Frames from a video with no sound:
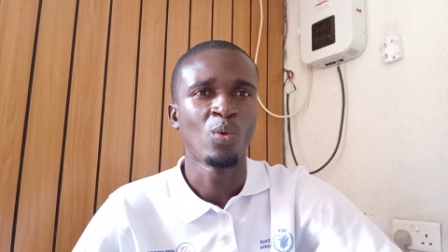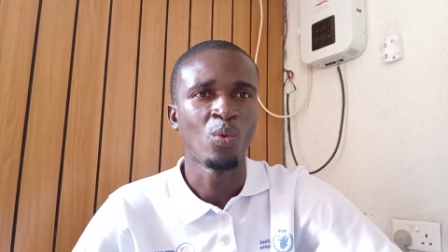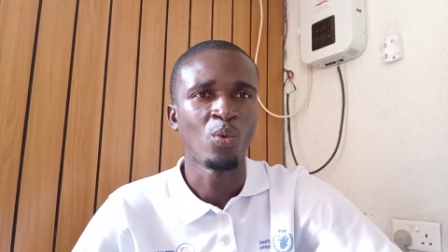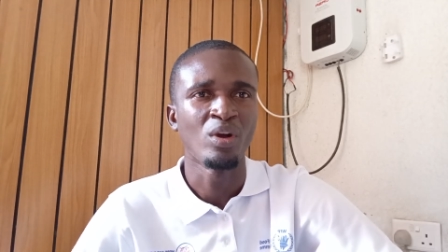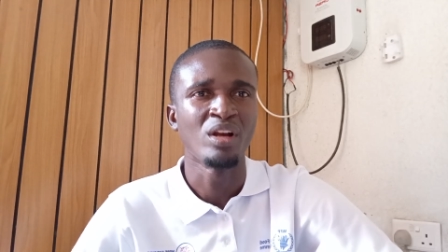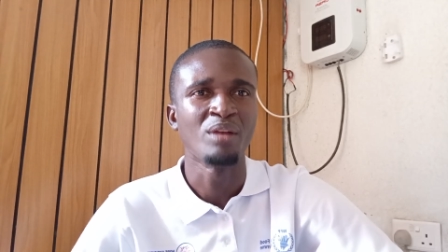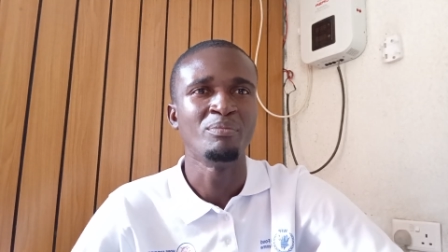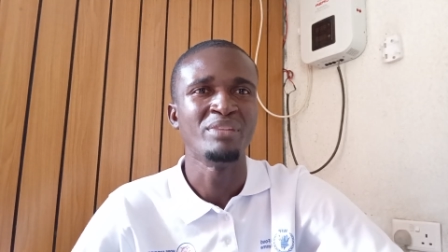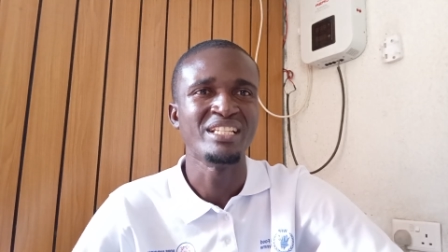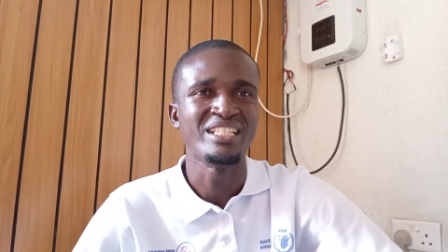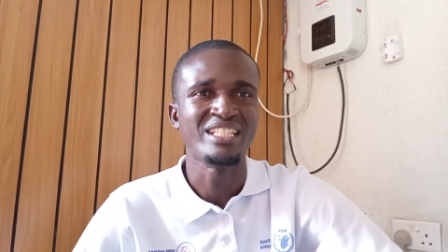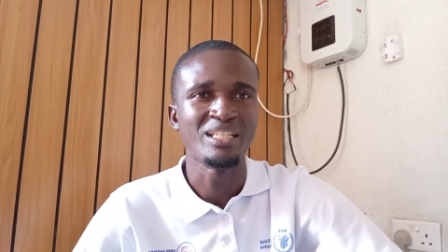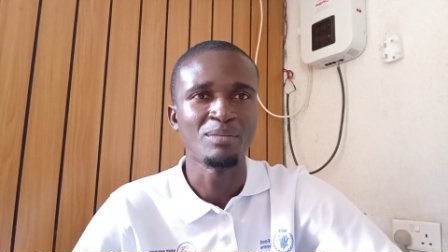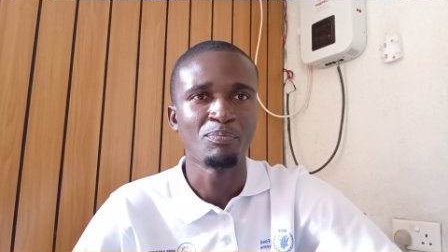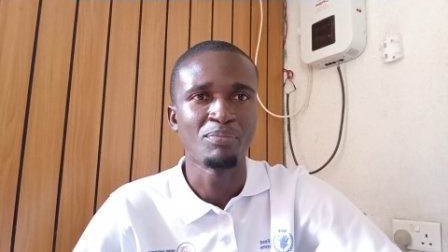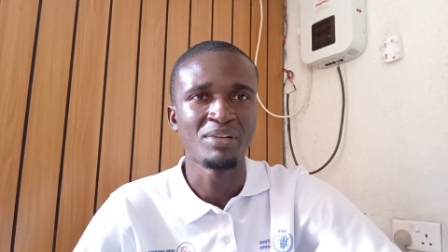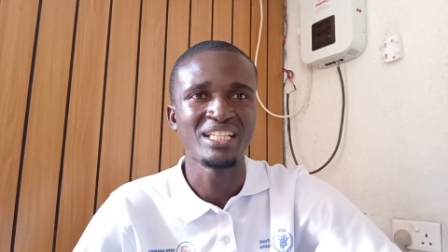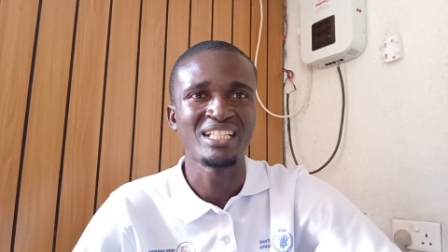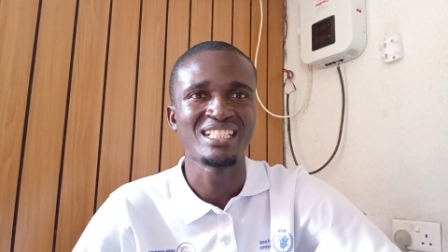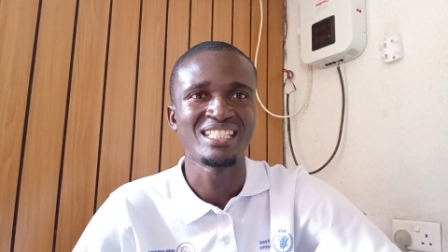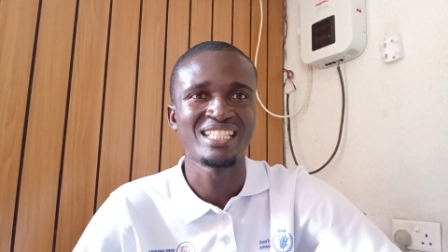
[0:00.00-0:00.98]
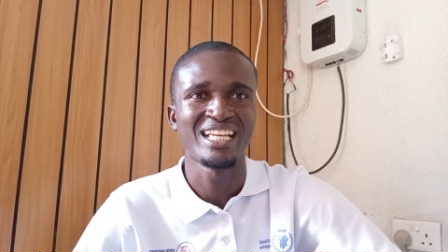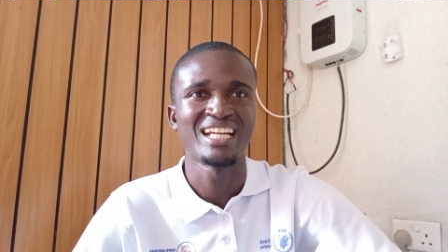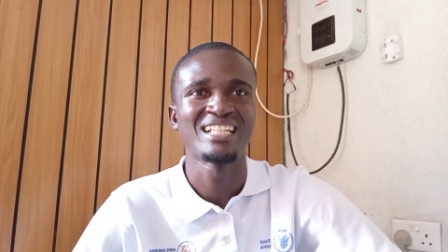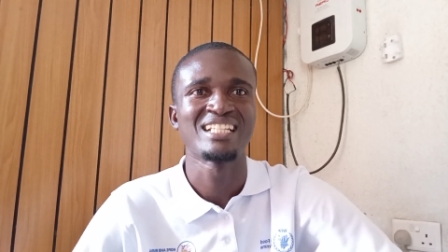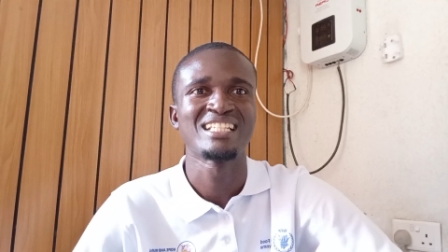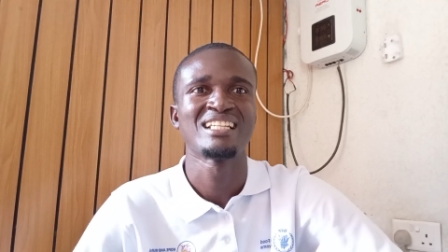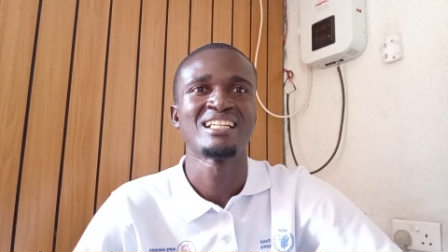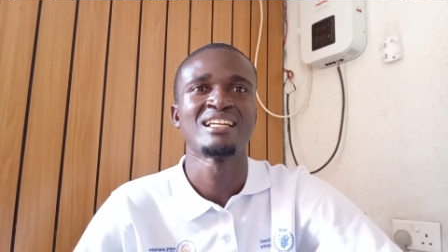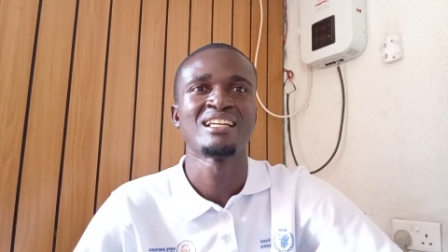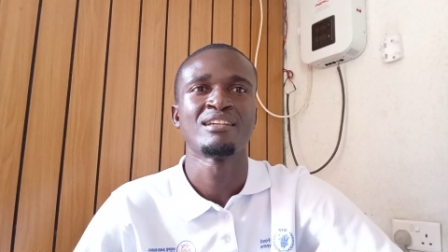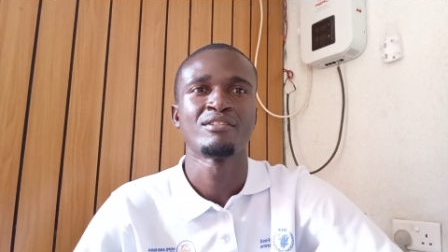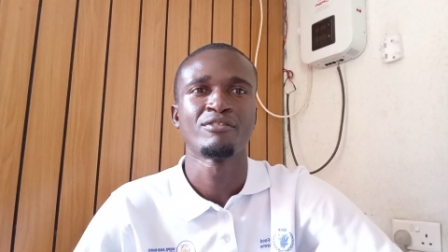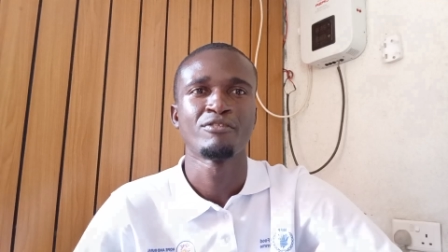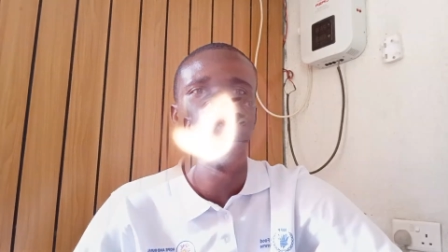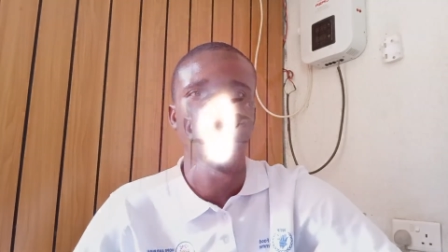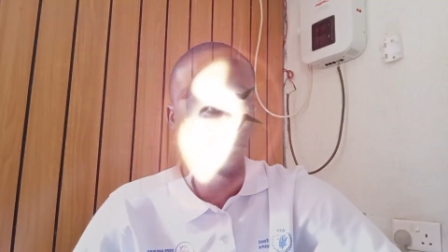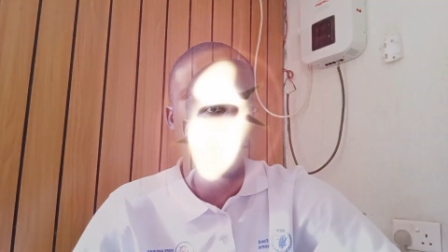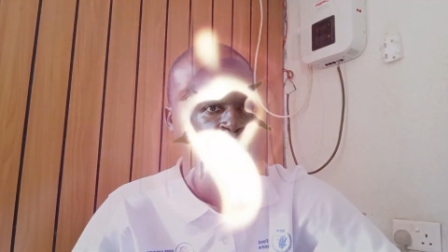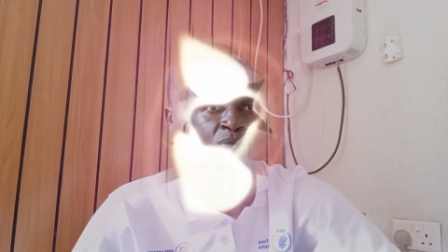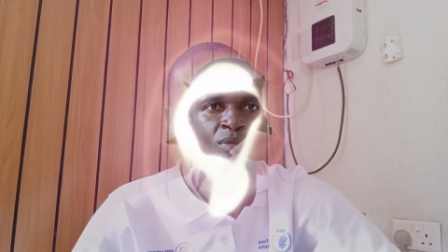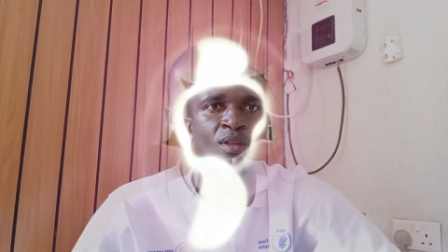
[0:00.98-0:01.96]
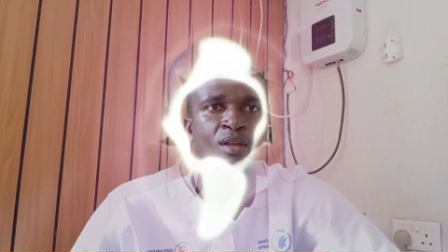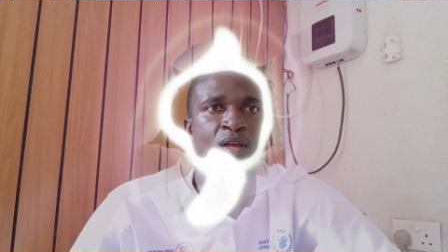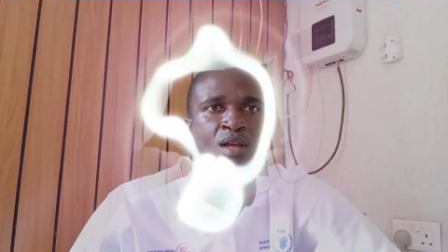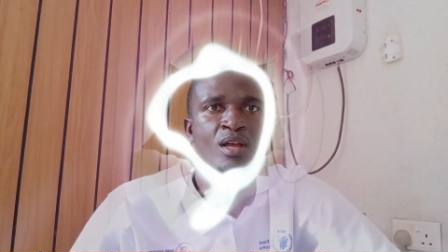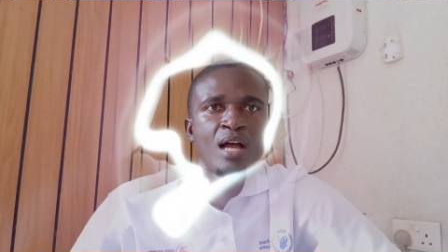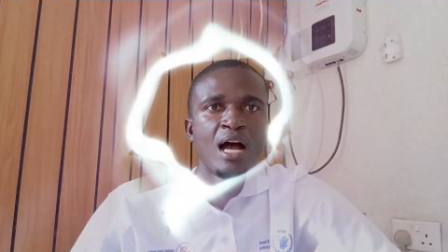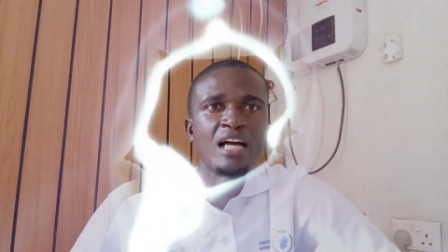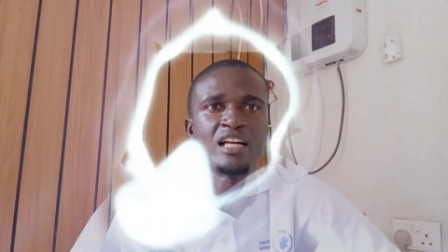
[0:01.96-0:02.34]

will be depleted faster.